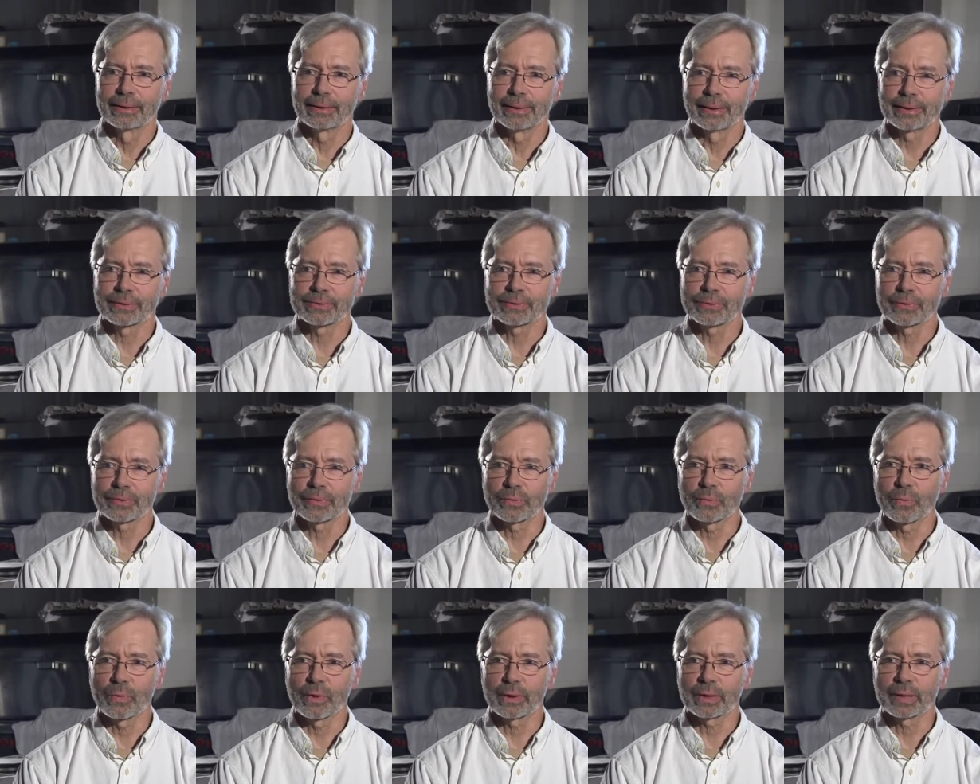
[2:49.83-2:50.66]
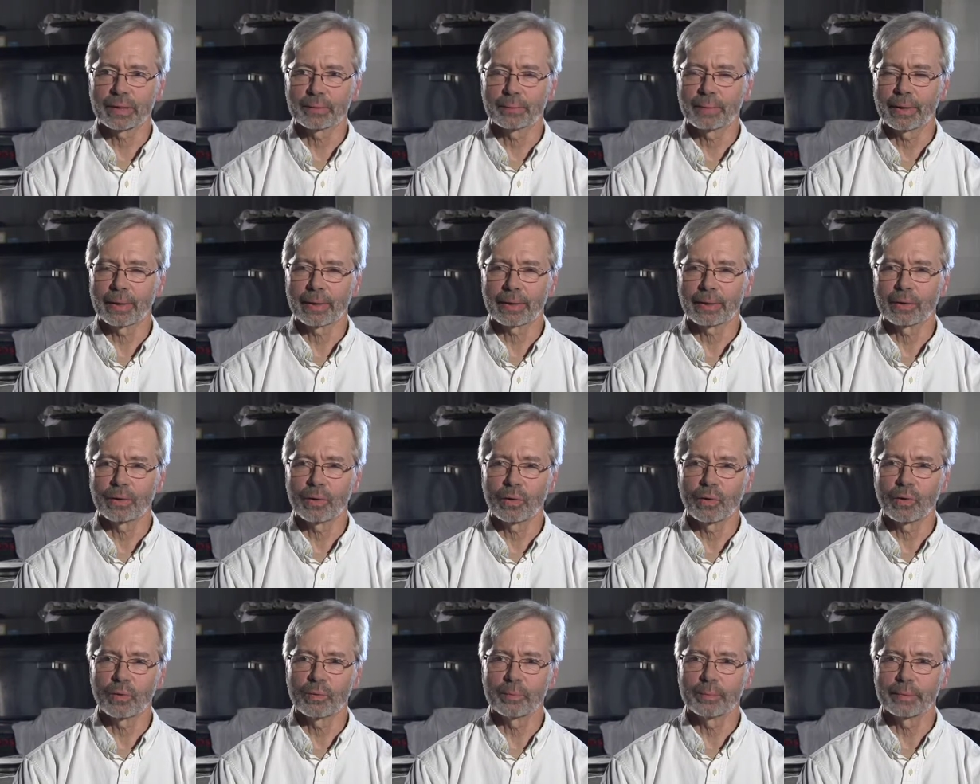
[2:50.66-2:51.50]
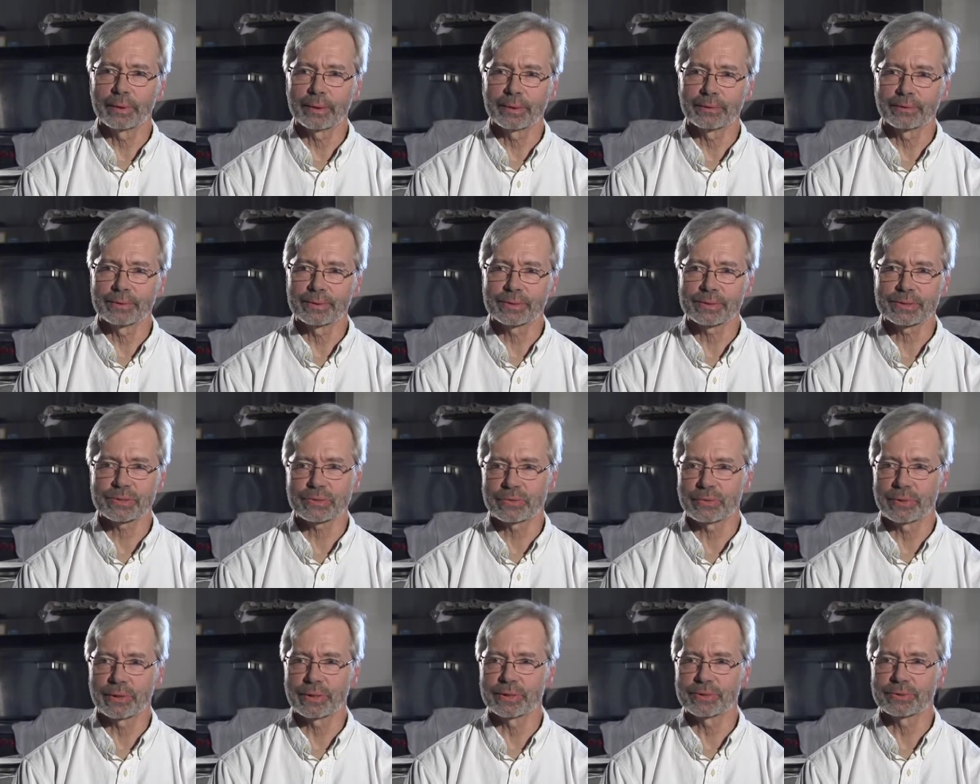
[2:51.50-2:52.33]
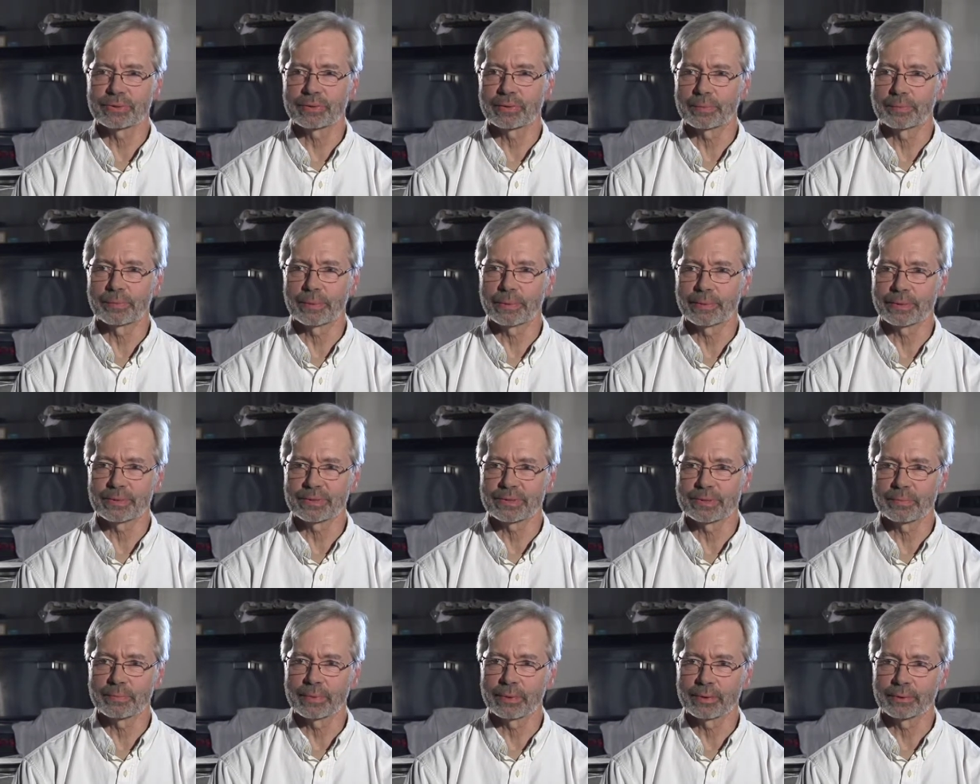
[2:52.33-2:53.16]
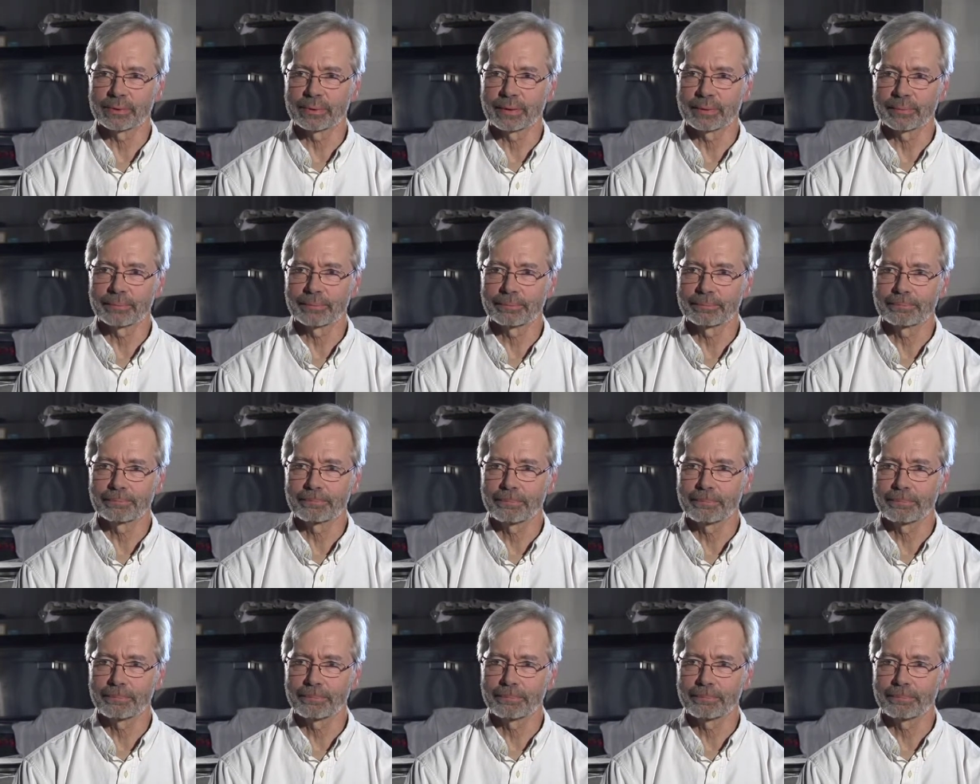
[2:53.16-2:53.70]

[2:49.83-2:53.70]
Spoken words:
And so they're walking back home, and this stranger appears among them.